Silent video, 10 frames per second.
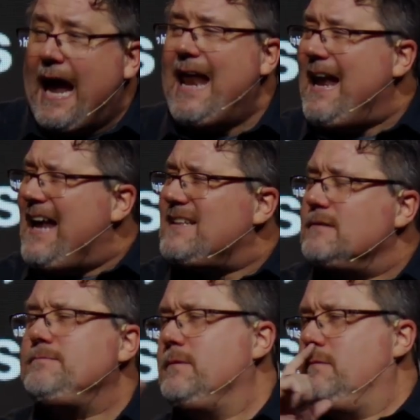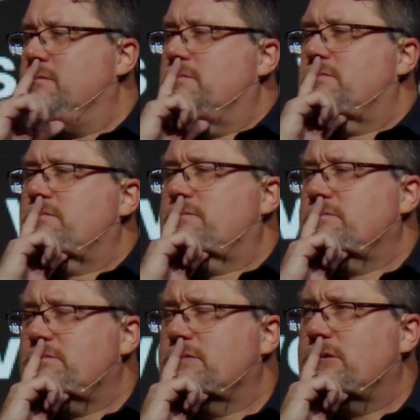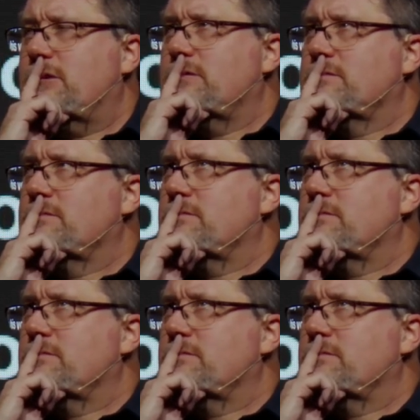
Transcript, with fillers: And in, oh Lord,